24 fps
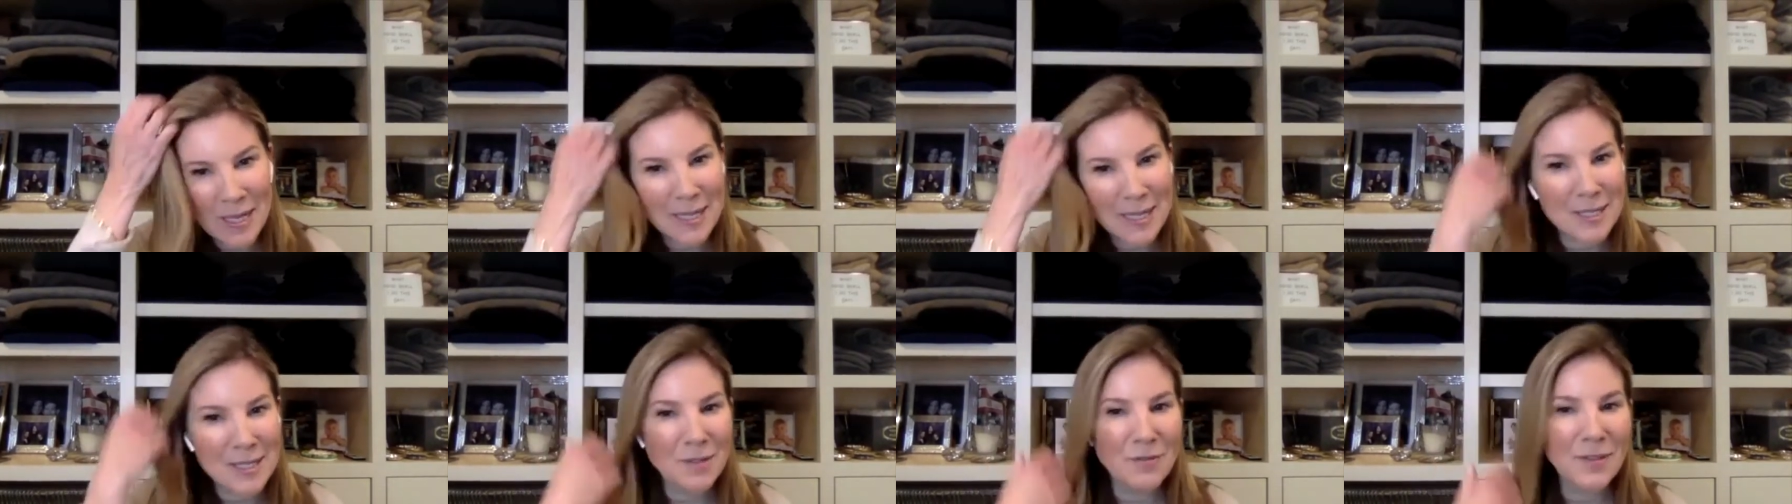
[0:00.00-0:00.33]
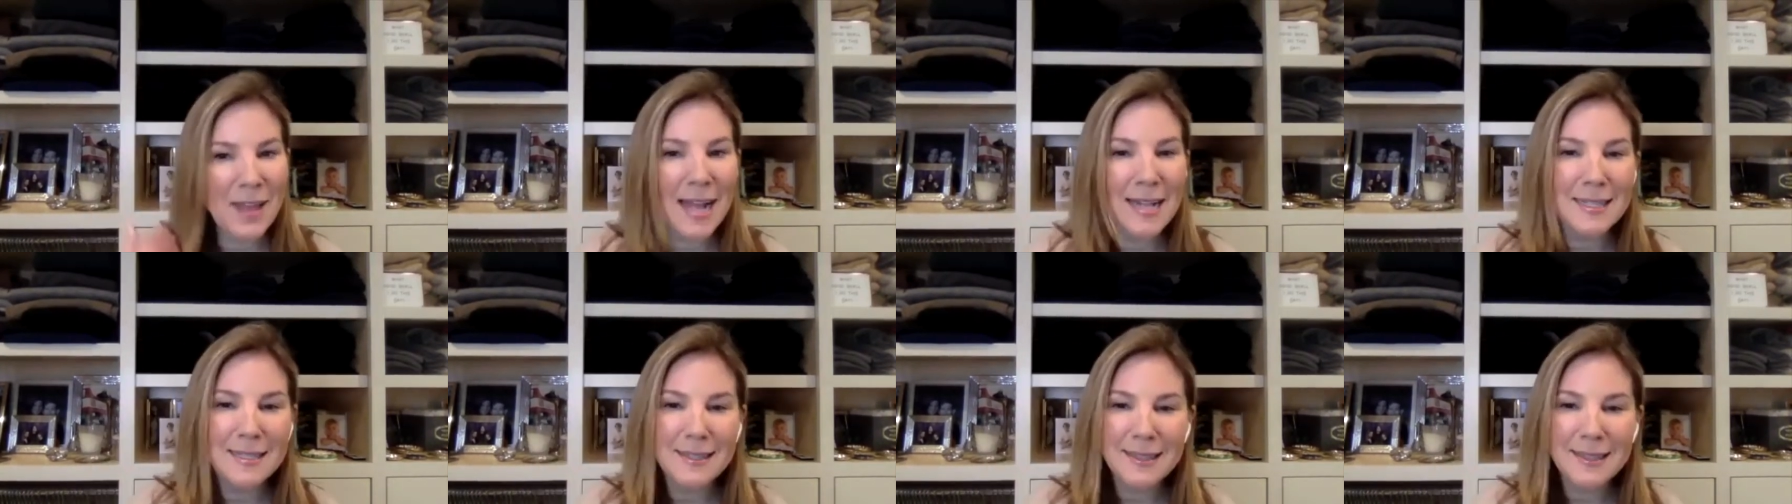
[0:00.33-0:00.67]
So
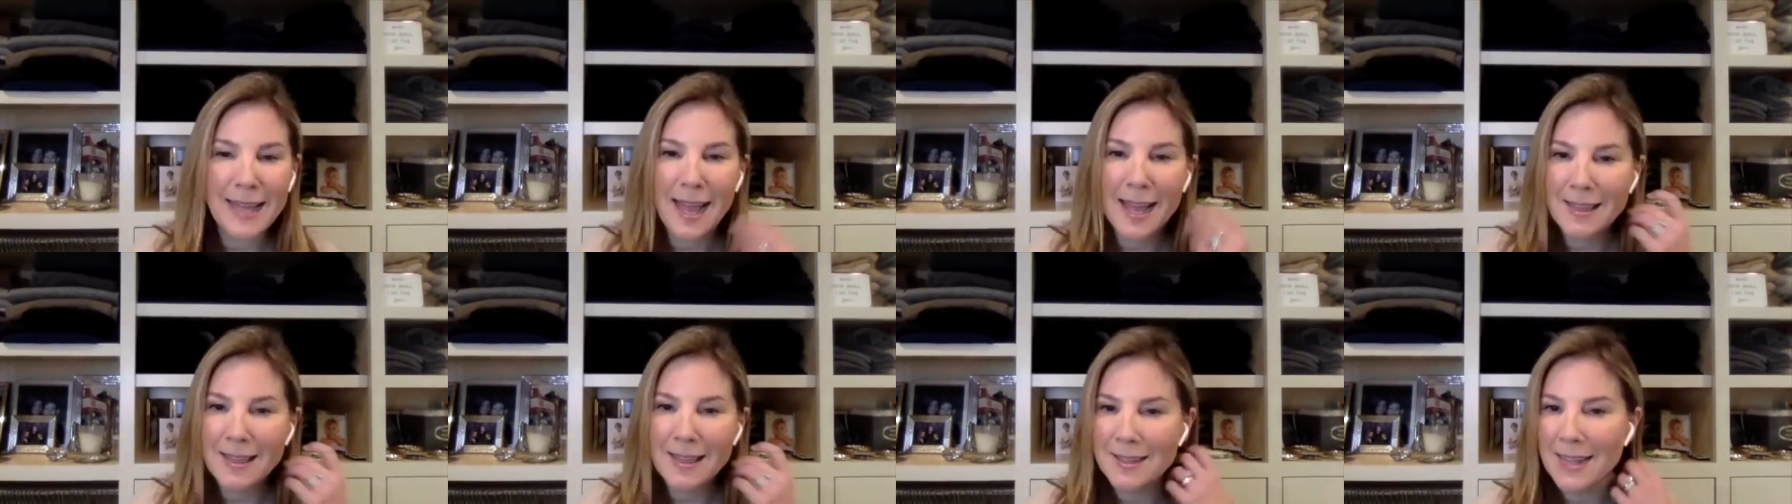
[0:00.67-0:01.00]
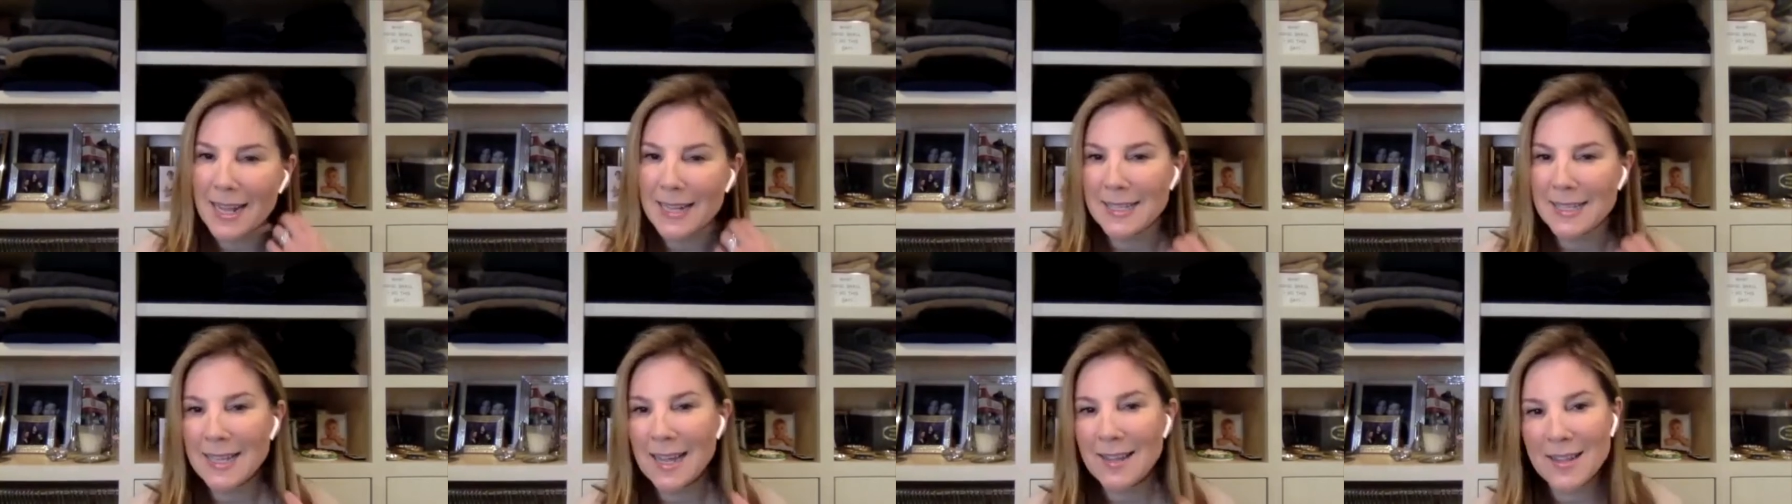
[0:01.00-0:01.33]
okay. that I think
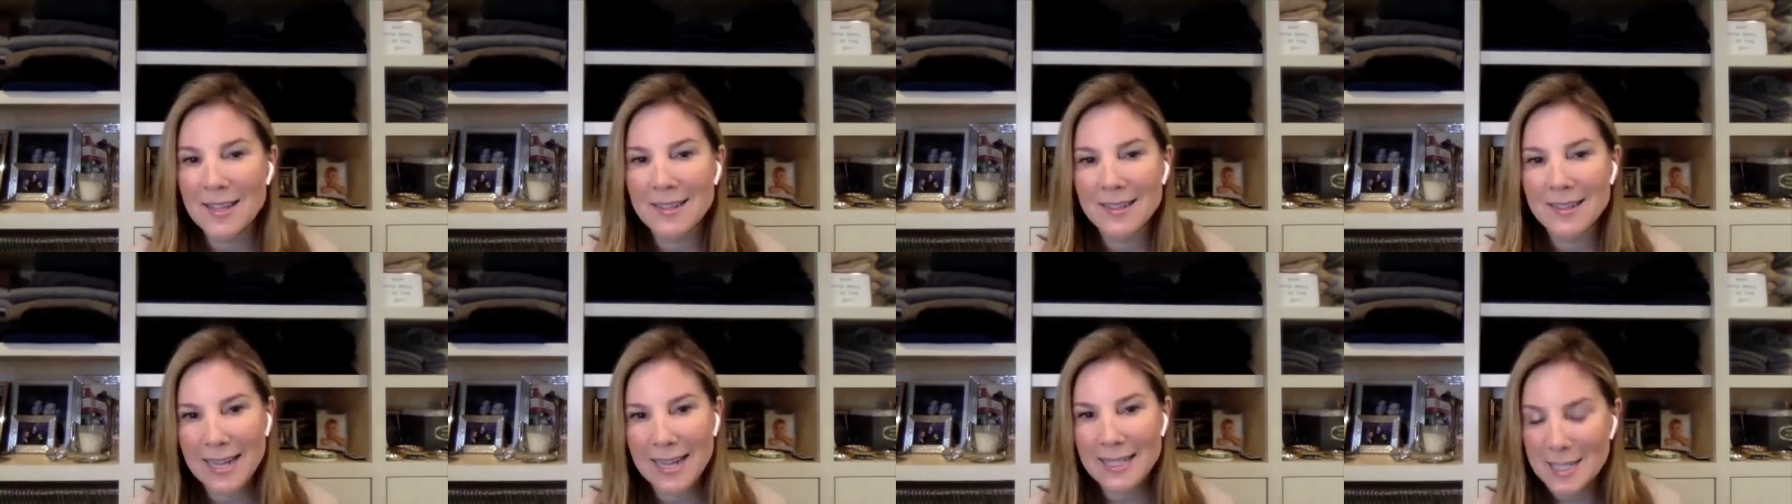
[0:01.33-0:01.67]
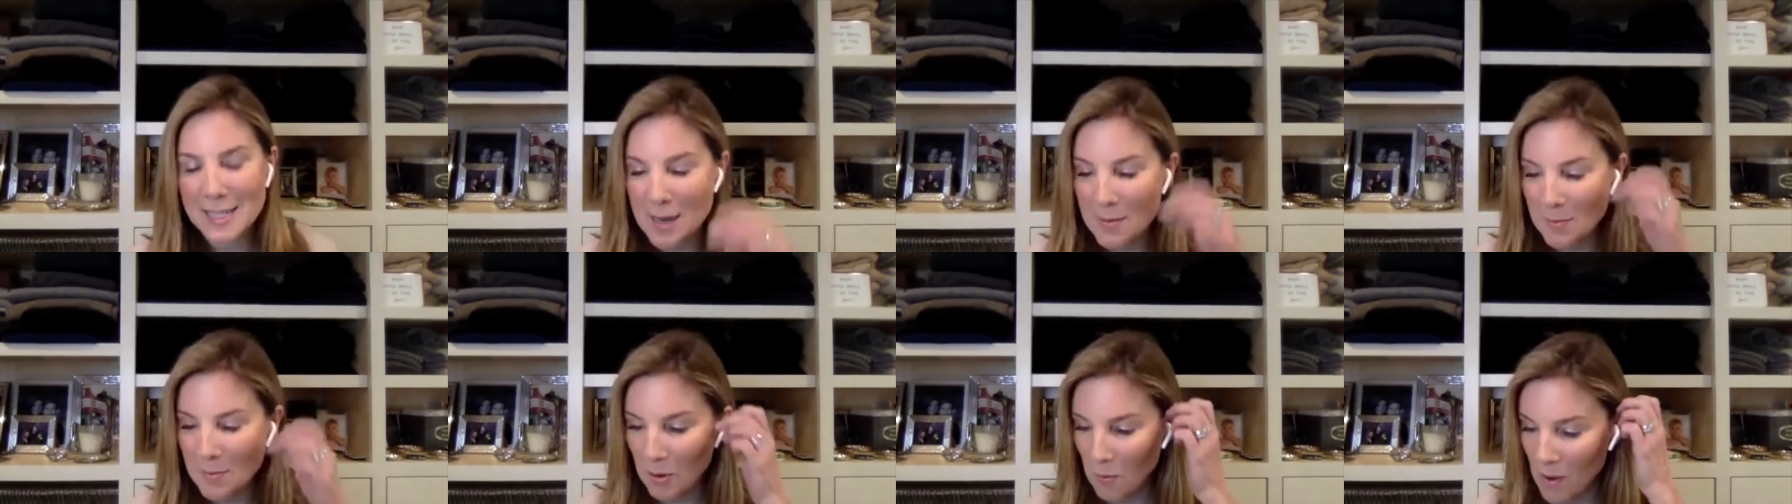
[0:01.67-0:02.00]
that's I think that's
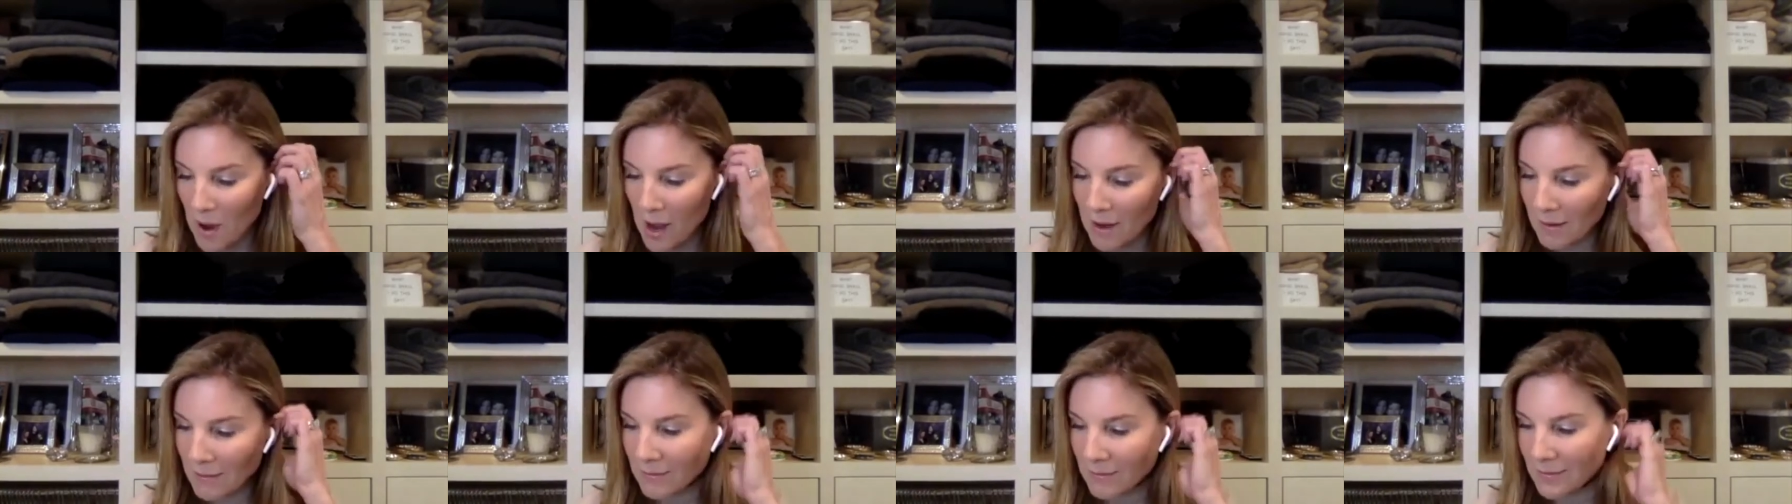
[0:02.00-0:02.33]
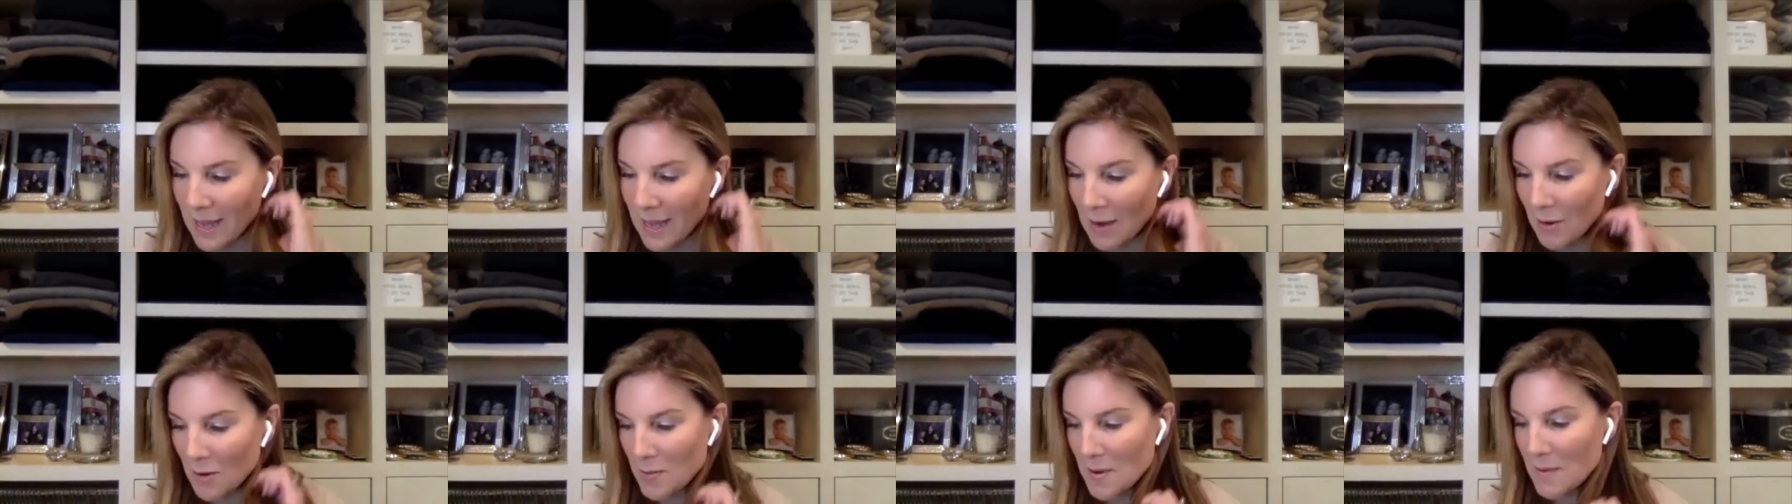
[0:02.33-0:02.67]
number one.
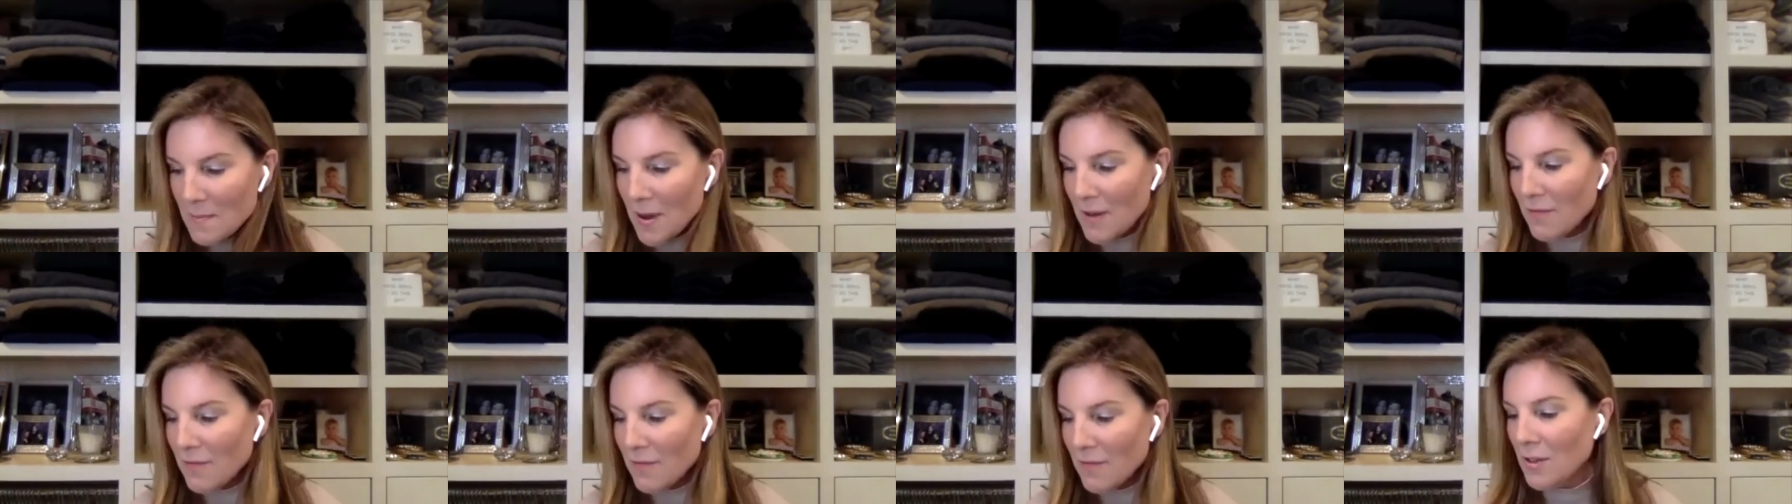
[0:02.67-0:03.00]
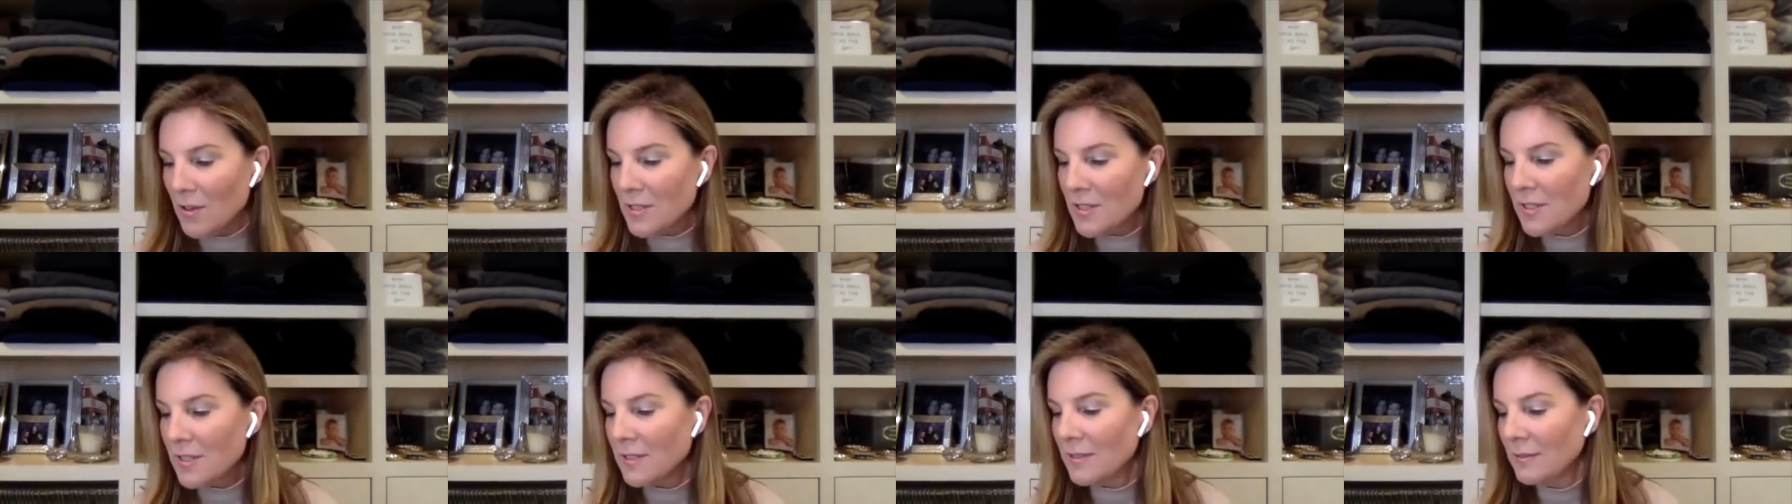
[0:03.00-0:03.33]
That would be my
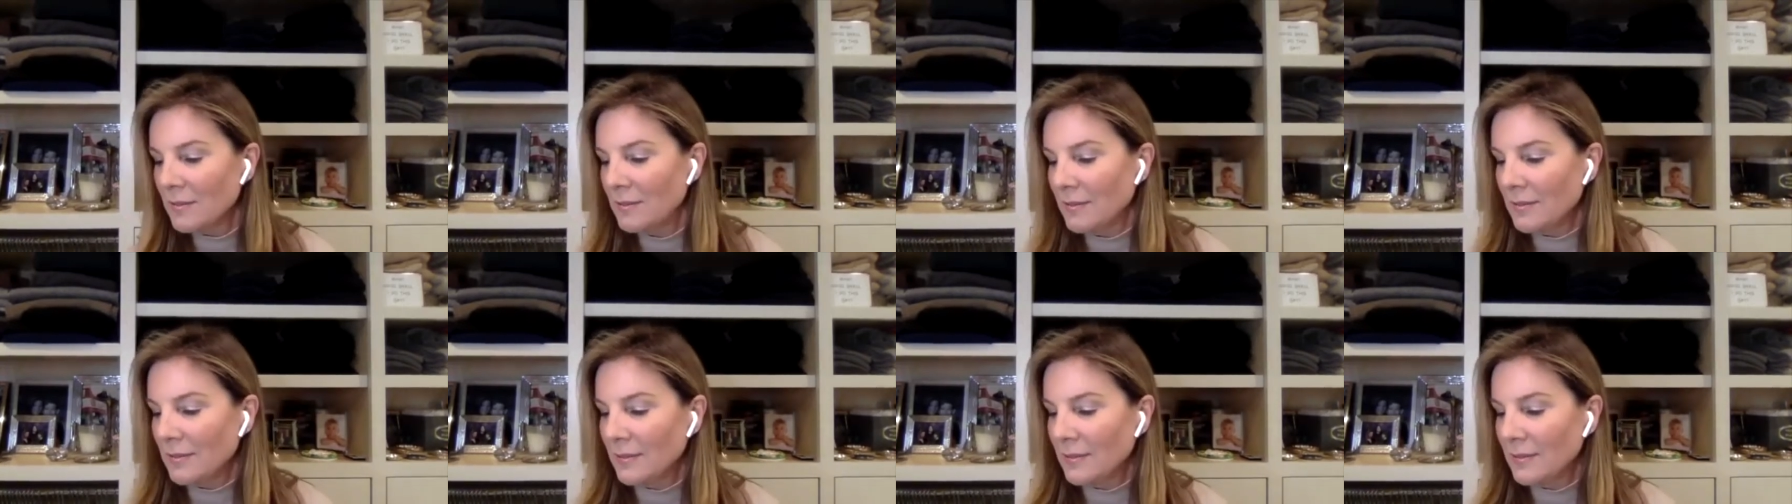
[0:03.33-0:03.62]
first.